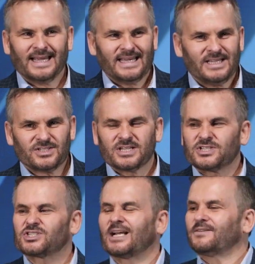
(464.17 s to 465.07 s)
is
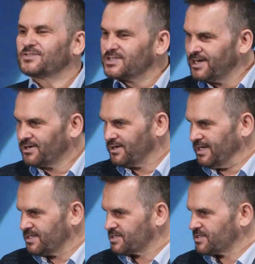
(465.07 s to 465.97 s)

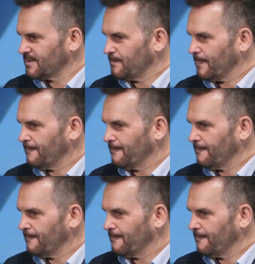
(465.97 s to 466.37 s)
self-centeredness.